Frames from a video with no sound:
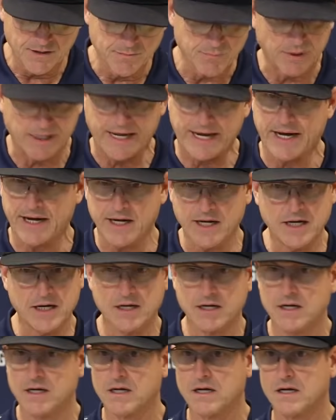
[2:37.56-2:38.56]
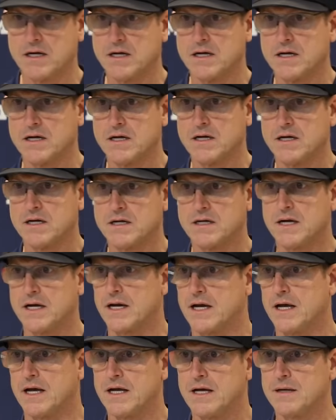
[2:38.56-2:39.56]
planning,
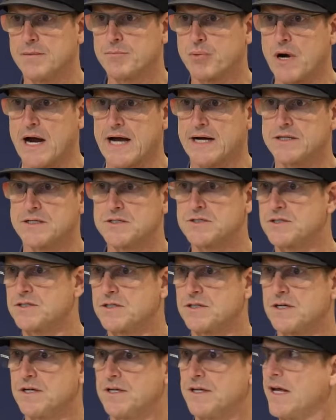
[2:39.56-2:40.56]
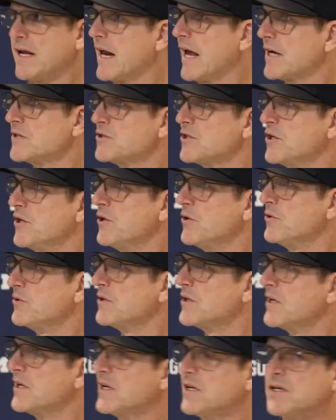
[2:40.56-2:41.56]
gonna practice and then
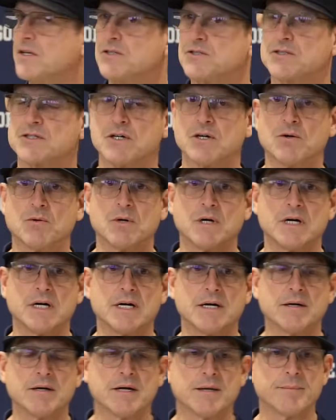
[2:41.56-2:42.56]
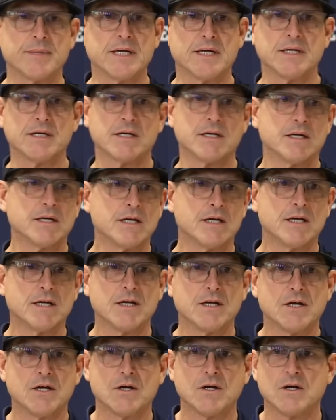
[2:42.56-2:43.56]
execute. So, uh, I mean,
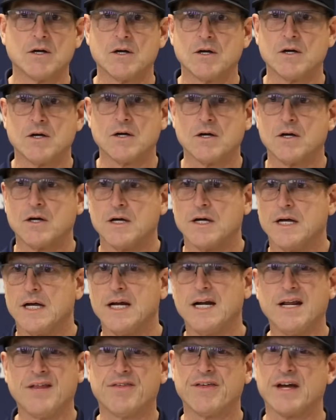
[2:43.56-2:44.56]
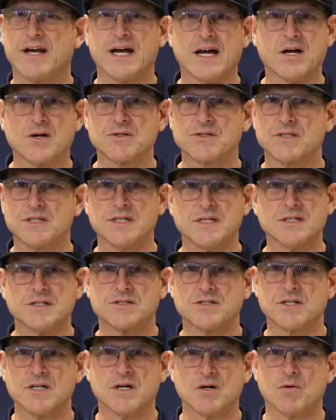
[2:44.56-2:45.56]
anything else
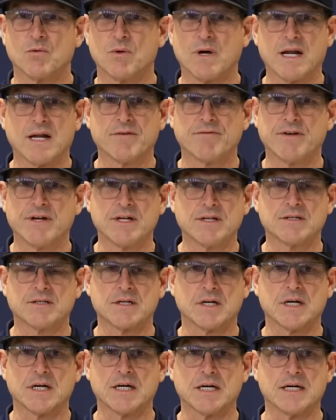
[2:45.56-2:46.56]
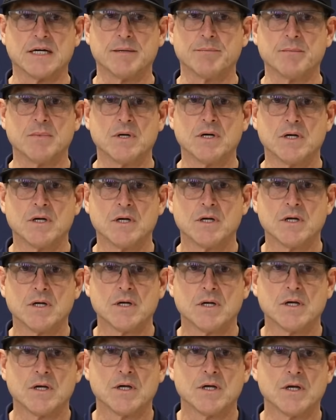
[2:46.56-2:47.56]
is irrelevant. Um,
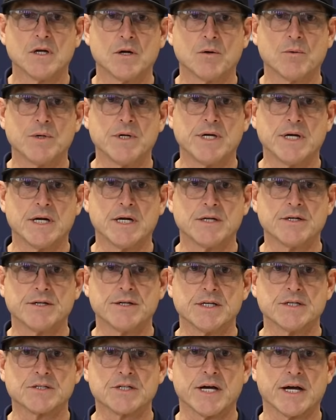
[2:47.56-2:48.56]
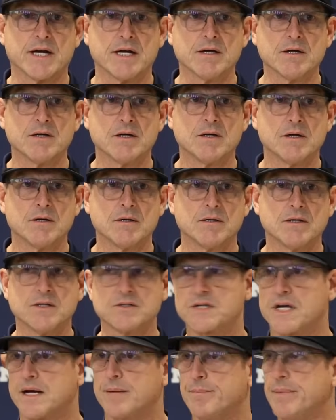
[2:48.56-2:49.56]
You know, when you get into this kind of
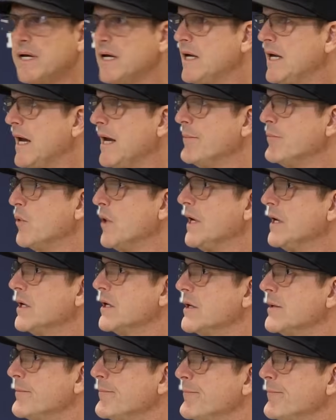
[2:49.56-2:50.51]
this kind of big game week,